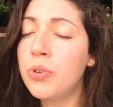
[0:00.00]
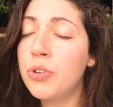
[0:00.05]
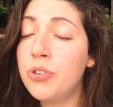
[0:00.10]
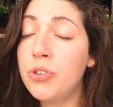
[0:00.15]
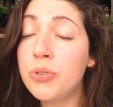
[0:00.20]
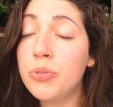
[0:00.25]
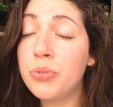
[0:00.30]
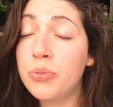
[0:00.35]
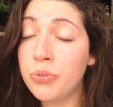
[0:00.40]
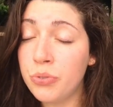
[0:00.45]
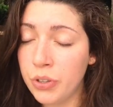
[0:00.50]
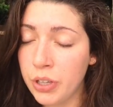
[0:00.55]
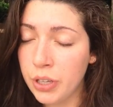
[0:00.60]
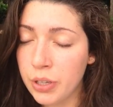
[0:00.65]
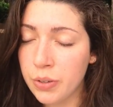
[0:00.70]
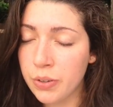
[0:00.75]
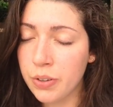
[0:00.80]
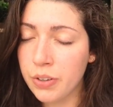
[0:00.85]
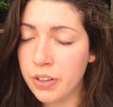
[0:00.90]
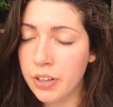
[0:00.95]
would you
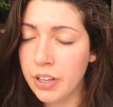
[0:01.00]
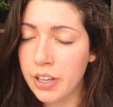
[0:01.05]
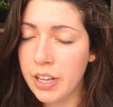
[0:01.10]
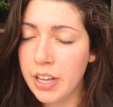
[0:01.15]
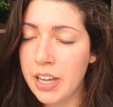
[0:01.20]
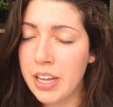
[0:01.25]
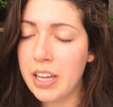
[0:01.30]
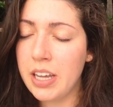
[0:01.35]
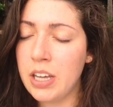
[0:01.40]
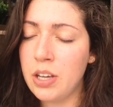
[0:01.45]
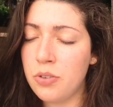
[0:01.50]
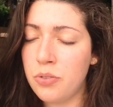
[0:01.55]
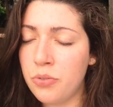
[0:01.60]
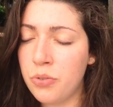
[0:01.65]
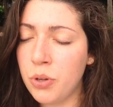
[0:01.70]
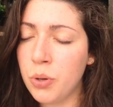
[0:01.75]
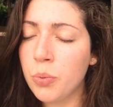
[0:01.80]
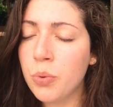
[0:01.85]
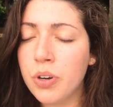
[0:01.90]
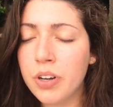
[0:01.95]
feel
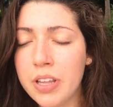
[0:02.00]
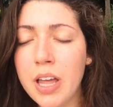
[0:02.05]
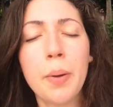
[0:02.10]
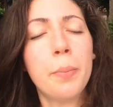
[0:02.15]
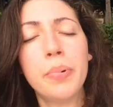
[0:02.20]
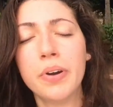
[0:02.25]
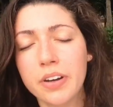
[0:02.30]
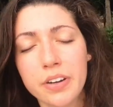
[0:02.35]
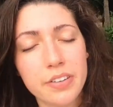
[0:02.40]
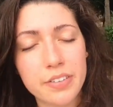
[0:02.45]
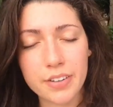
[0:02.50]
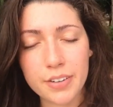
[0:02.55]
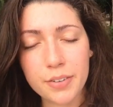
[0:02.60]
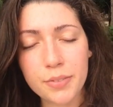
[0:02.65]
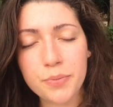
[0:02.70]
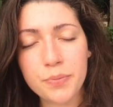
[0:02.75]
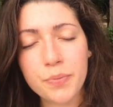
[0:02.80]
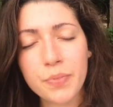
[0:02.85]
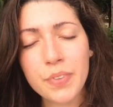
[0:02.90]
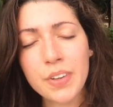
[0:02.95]
if you were that person.
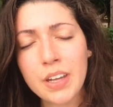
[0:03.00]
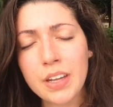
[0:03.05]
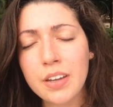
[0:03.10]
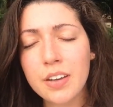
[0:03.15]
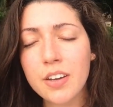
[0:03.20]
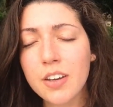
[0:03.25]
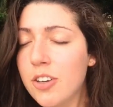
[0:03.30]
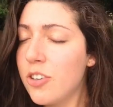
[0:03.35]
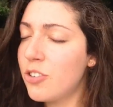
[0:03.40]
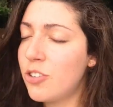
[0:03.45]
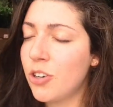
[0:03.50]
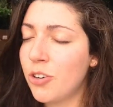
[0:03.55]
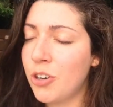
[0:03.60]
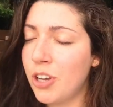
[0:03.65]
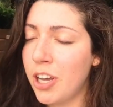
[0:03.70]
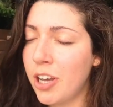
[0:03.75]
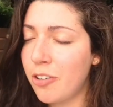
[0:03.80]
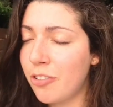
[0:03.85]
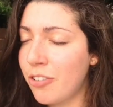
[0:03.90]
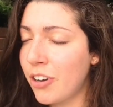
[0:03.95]
So
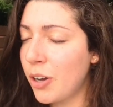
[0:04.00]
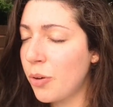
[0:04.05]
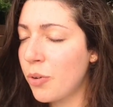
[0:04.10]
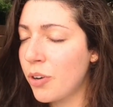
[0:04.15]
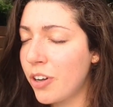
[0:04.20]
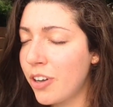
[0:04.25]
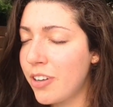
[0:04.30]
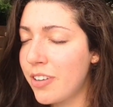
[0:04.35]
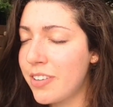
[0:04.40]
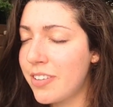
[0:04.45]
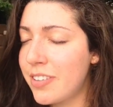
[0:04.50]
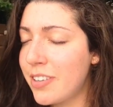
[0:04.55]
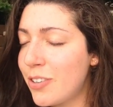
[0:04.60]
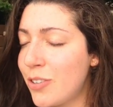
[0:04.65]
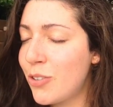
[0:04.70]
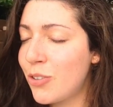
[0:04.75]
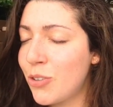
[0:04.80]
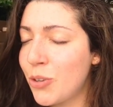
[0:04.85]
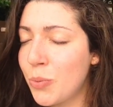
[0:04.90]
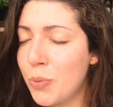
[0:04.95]
if I was
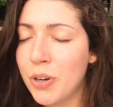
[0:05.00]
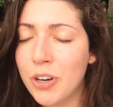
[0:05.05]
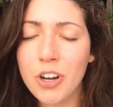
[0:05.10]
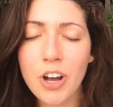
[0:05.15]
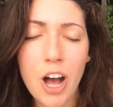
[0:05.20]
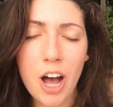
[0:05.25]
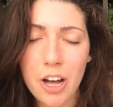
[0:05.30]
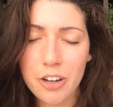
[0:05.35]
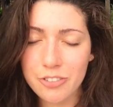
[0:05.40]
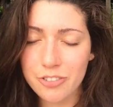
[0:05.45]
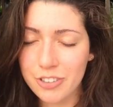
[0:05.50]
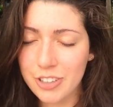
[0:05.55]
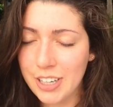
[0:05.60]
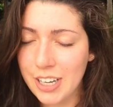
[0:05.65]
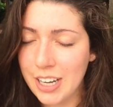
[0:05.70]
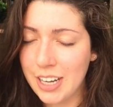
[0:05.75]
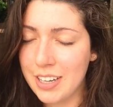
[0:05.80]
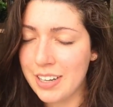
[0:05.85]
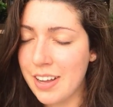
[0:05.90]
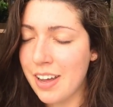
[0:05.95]
super
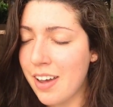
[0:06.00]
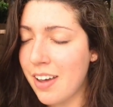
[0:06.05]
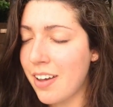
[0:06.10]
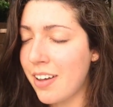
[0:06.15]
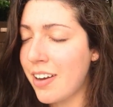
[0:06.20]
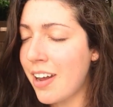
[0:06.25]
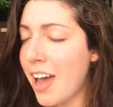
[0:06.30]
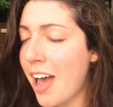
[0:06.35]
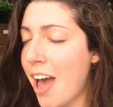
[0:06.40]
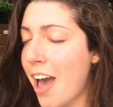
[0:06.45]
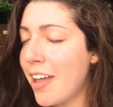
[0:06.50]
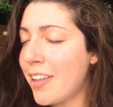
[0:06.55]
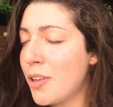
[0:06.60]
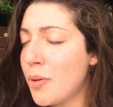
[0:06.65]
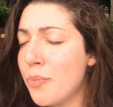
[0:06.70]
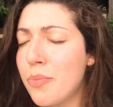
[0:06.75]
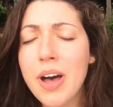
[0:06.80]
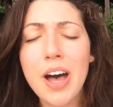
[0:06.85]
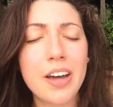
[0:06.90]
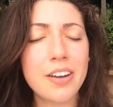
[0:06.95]
confident and I had
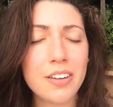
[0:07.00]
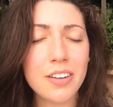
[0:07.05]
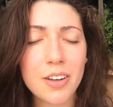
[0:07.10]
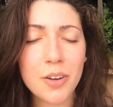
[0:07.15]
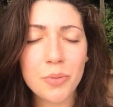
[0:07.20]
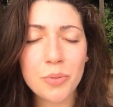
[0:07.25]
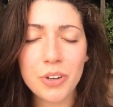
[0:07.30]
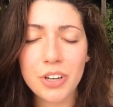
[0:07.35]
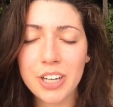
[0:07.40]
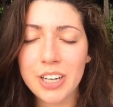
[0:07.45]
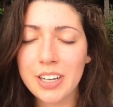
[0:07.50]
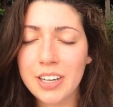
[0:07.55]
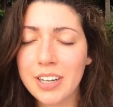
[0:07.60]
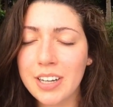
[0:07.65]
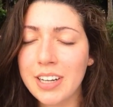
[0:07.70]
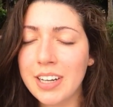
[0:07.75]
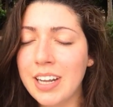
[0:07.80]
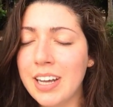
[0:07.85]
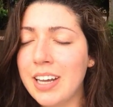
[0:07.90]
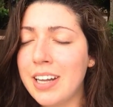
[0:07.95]
the body I
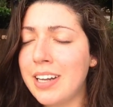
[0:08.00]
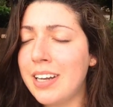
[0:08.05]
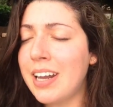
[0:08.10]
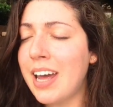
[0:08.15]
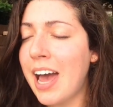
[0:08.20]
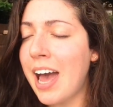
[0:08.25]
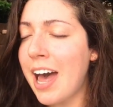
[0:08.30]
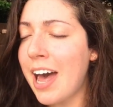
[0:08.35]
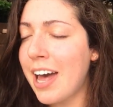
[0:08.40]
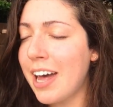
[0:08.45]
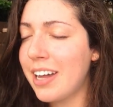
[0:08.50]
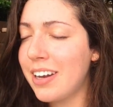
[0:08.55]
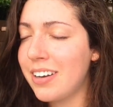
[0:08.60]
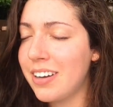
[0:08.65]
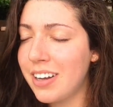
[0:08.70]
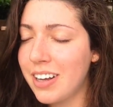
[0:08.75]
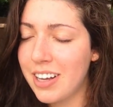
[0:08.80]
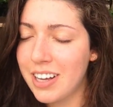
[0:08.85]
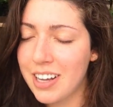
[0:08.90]
wanted, and I had